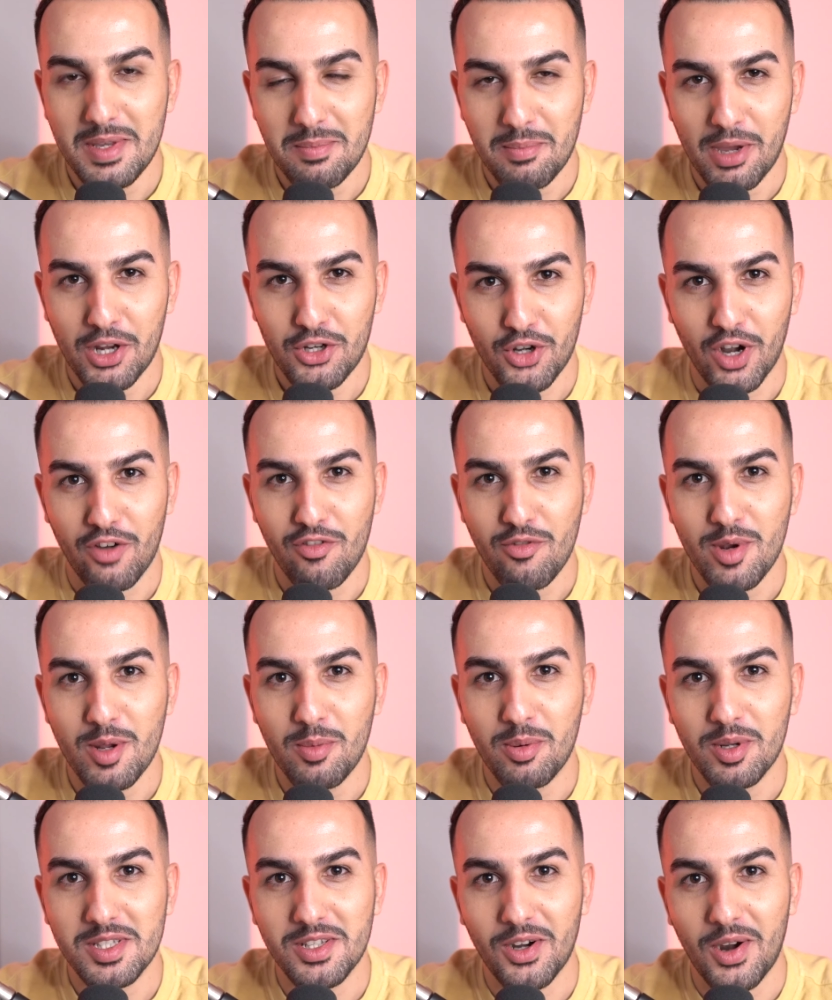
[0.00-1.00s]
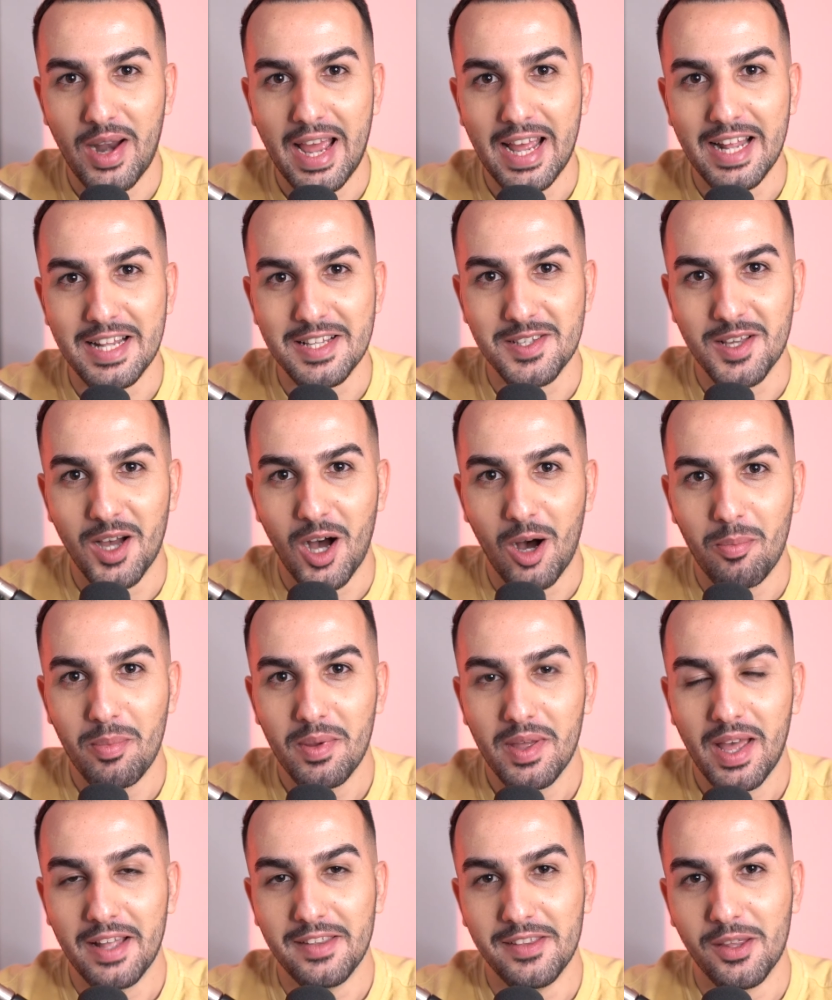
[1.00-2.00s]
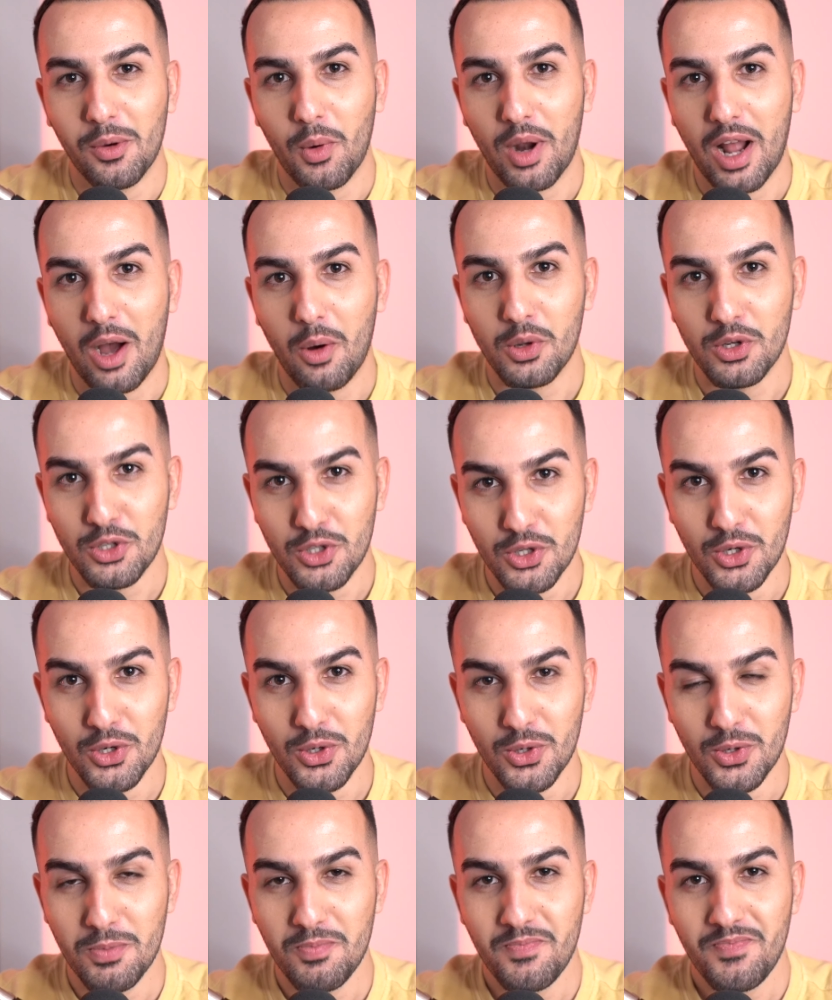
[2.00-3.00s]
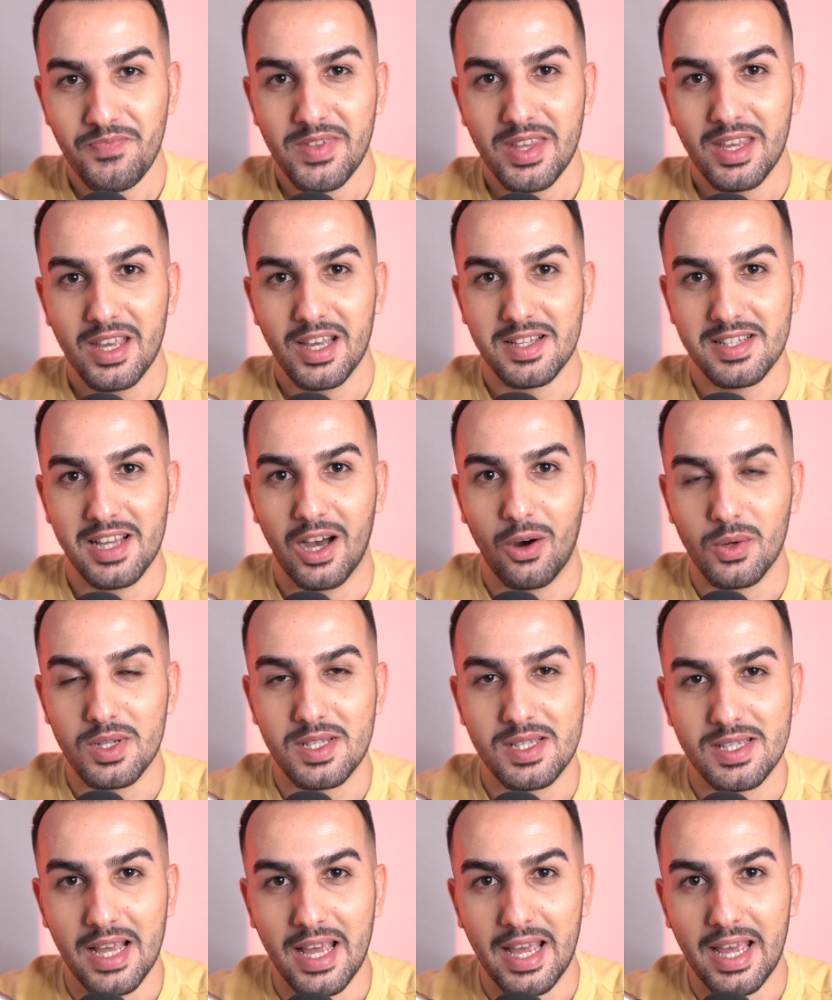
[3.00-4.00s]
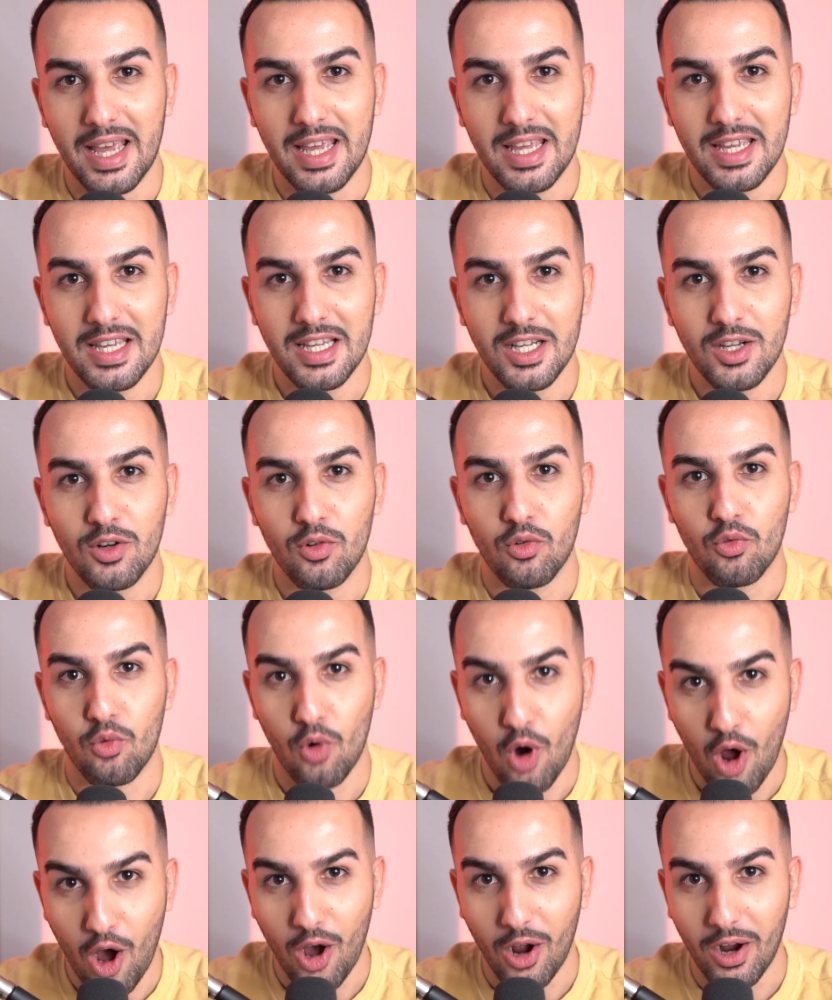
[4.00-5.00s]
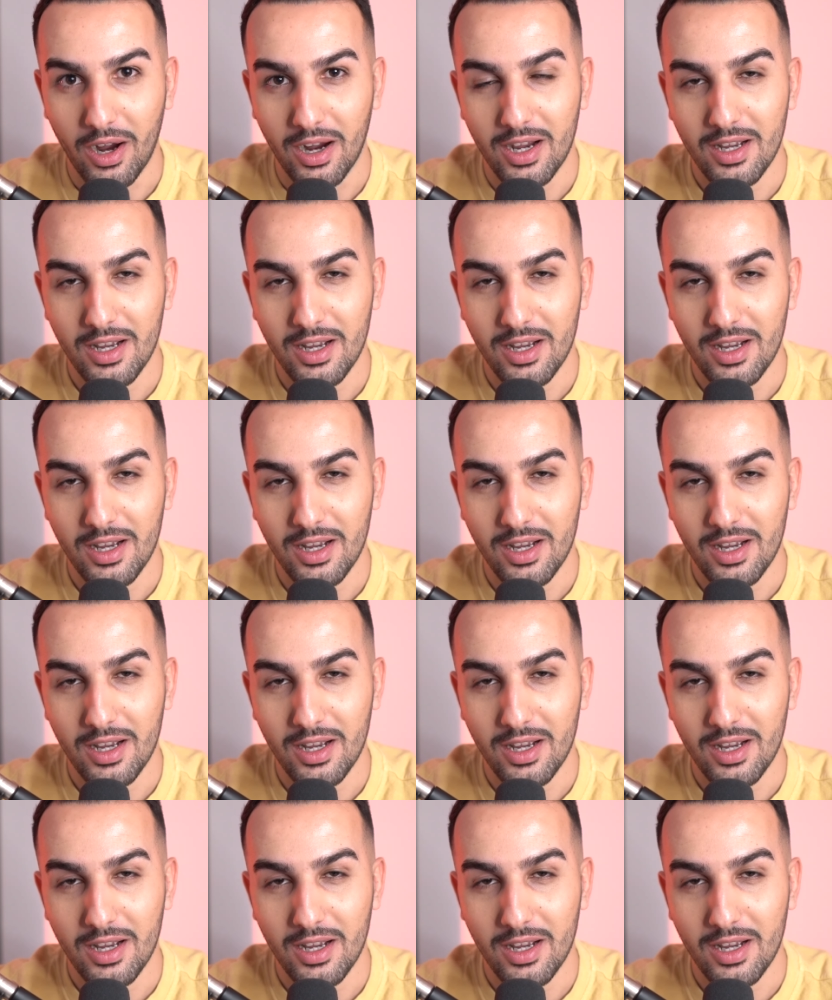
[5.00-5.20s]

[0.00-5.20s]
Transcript: make sure everybody puts their hands up. And then what I would do is I would say, wrong.